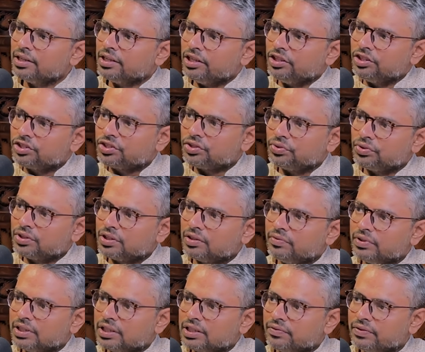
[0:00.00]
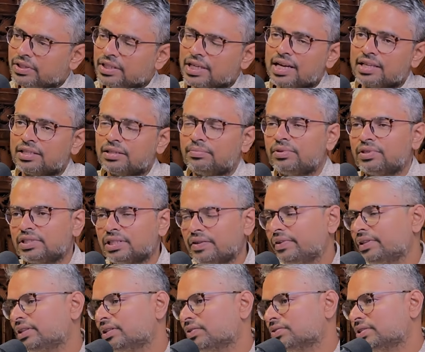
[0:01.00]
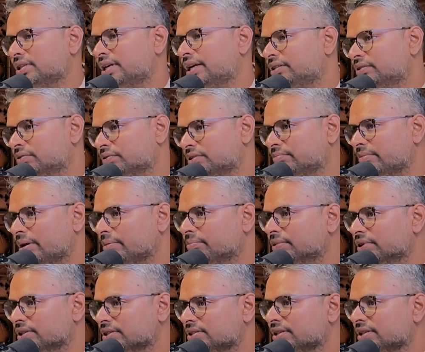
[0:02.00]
institution, which has about 7,000, 8,000 members